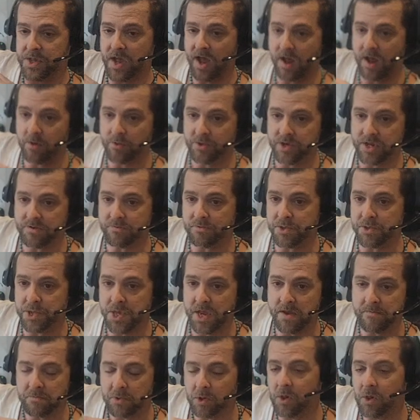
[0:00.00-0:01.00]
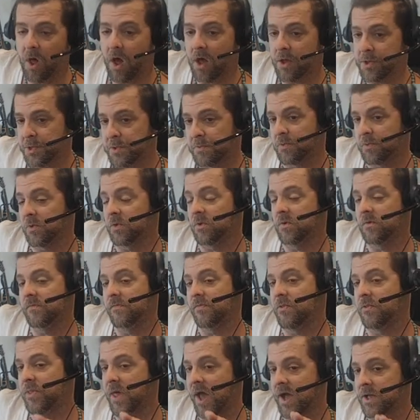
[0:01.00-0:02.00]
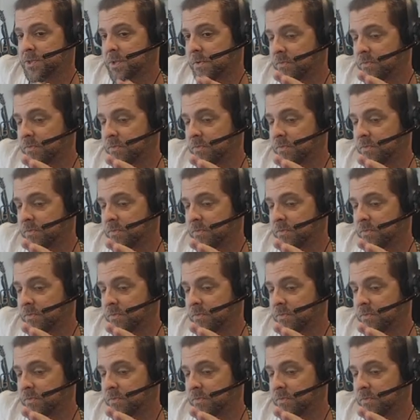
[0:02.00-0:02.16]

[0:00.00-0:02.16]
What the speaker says: I would even say plausible. That's